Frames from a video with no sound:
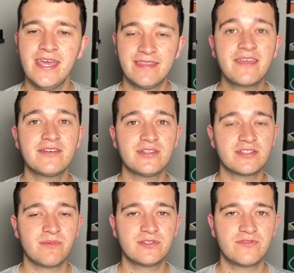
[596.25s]
Thank you guys all
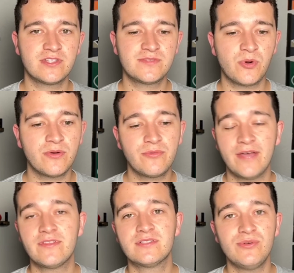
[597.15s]
so much for the support. We
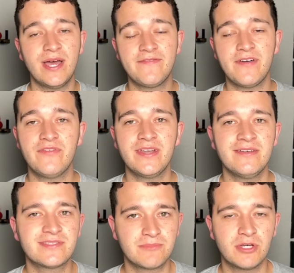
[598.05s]
have those two NFL
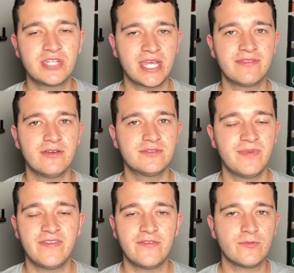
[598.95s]
videos. Go check out those.
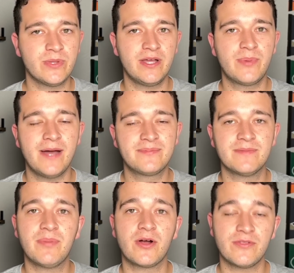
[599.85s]
My favorite player props
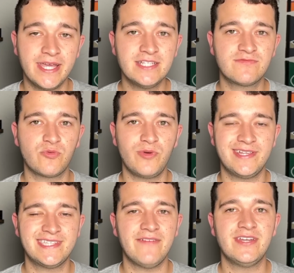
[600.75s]
and parlays for week
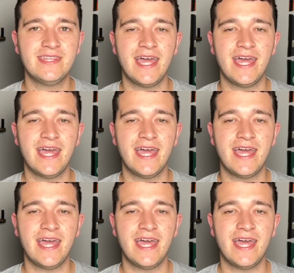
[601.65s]
seven in the